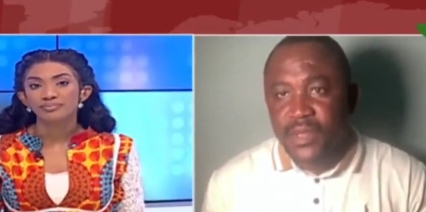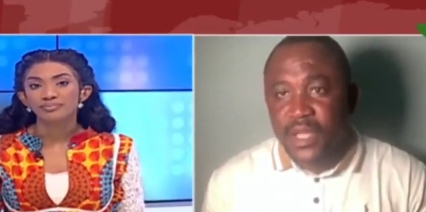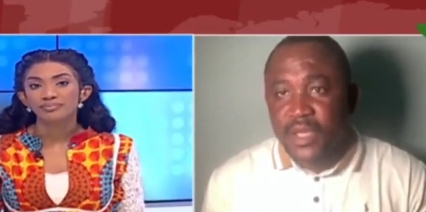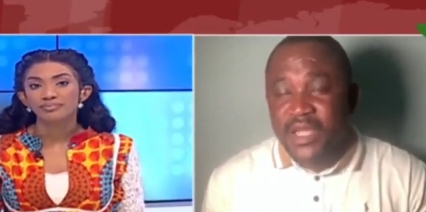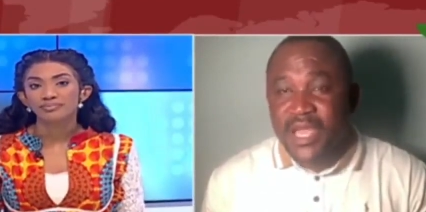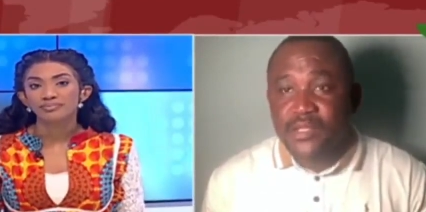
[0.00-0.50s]

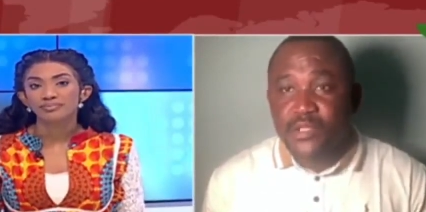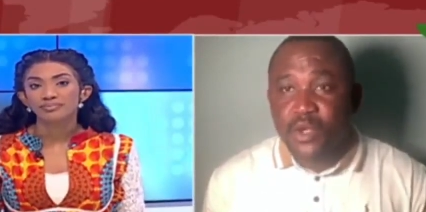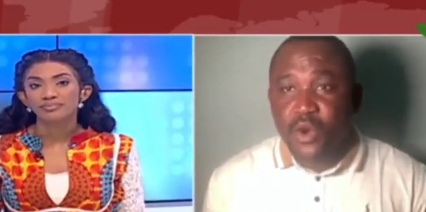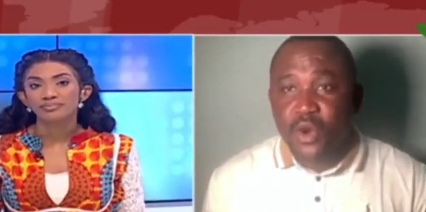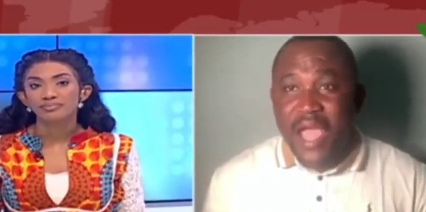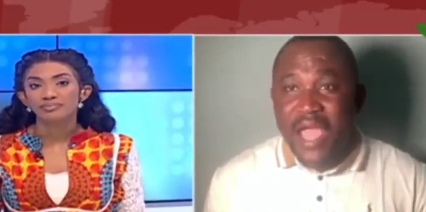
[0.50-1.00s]
Speaker 1: Yes,
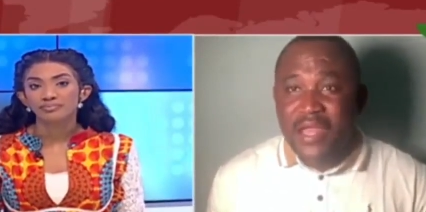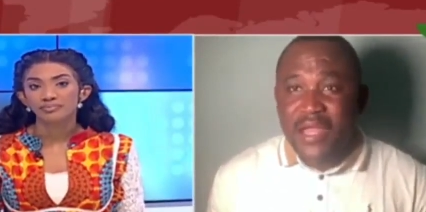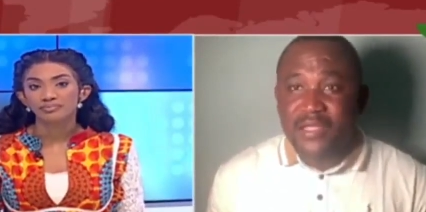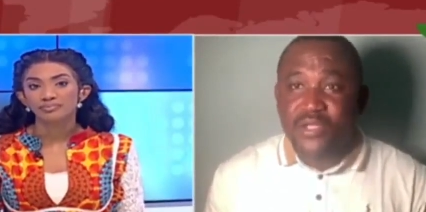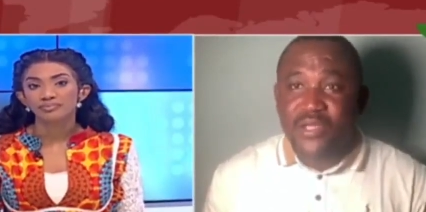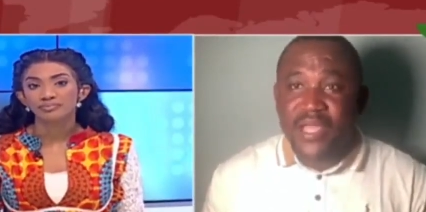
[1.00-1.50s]
so earlier
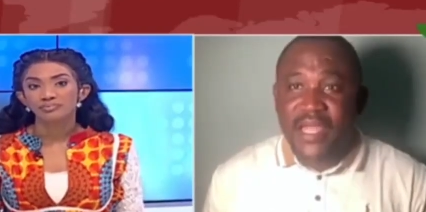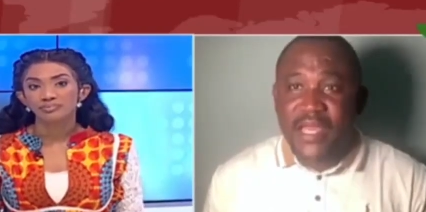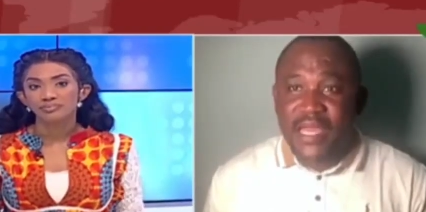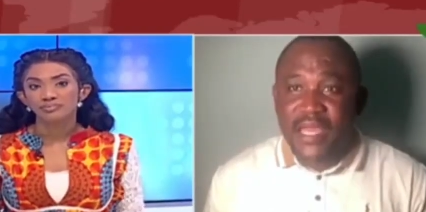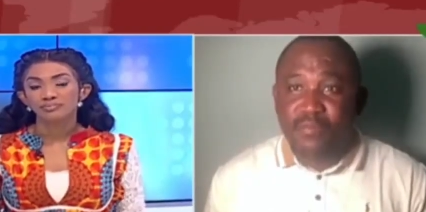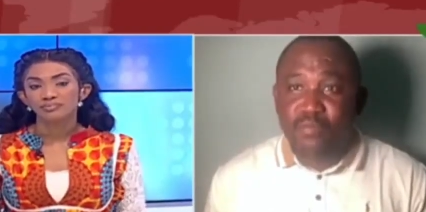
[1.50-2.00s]
today, the
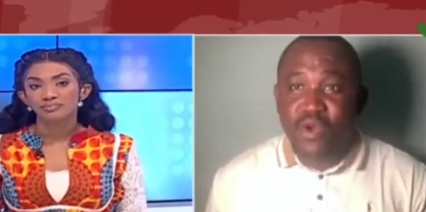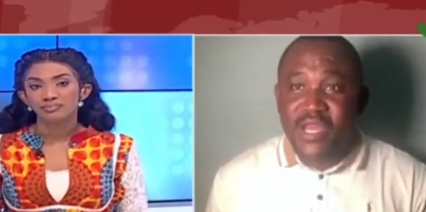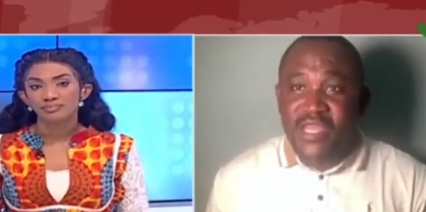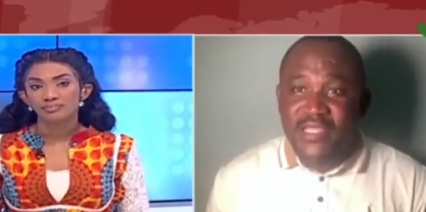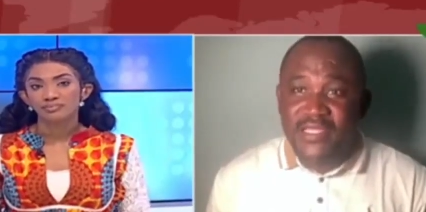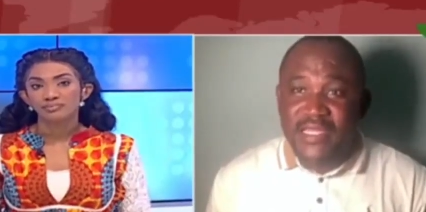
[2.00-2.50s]

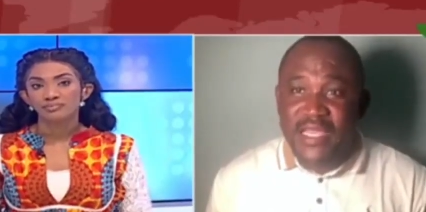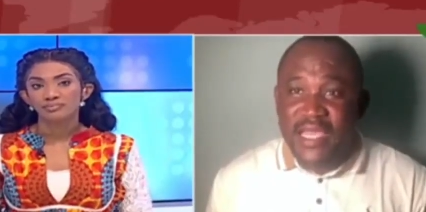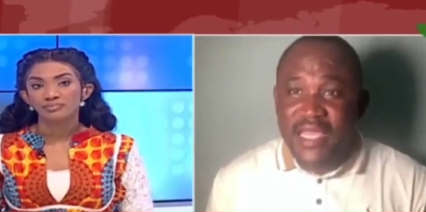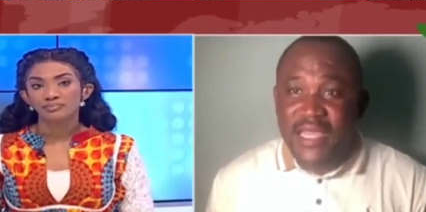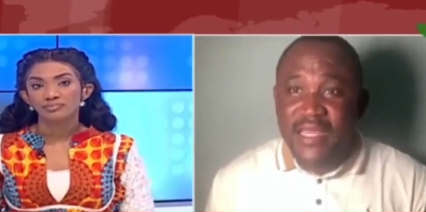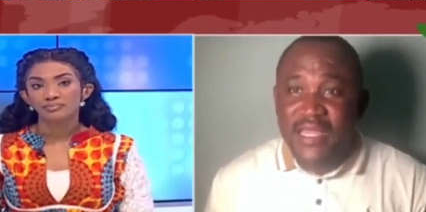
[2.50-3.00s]
police
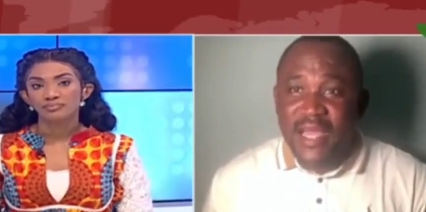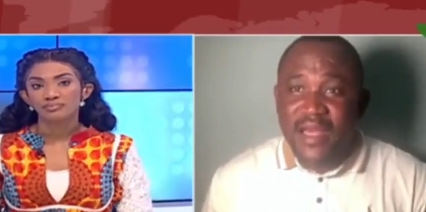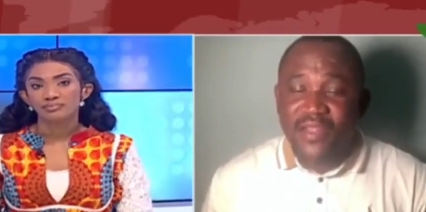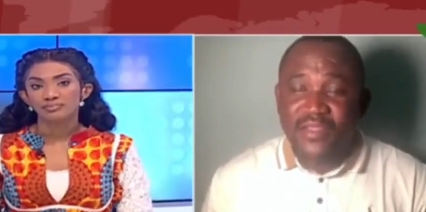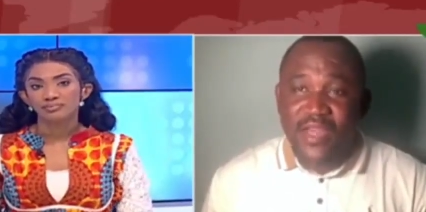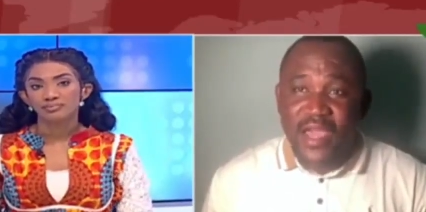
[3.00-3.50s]
in
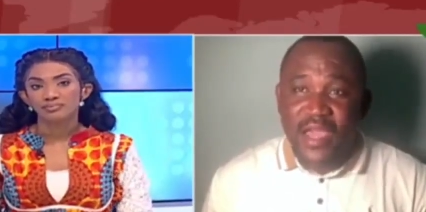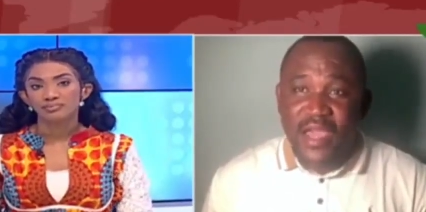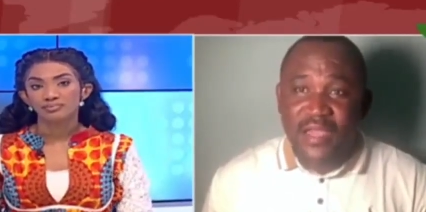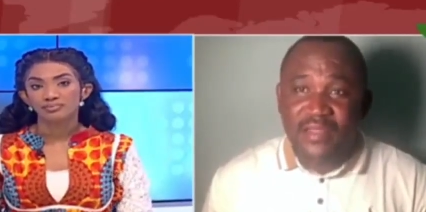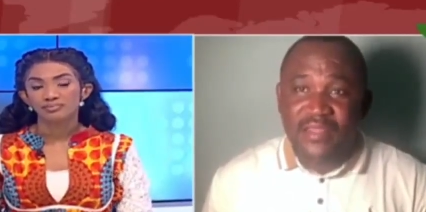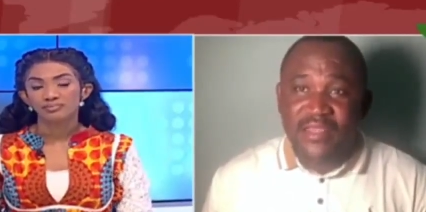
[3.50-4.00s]
the
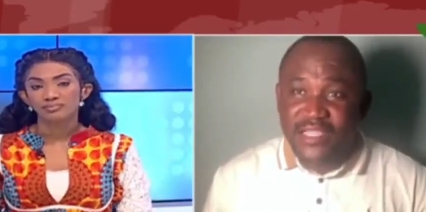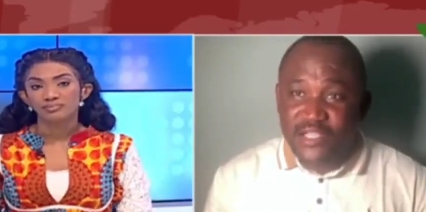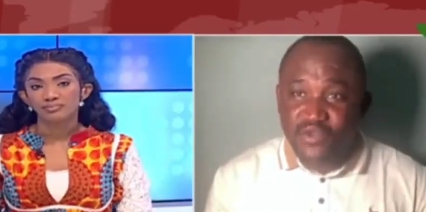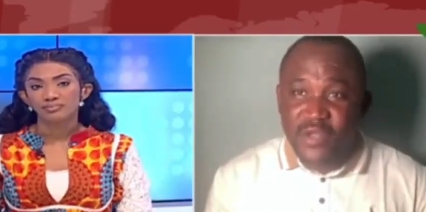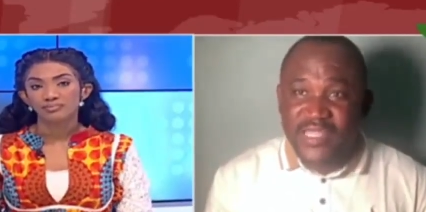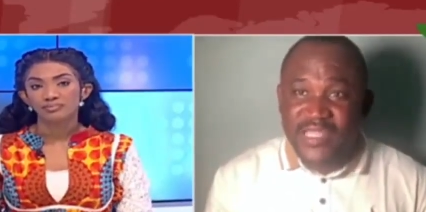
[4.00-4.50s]
district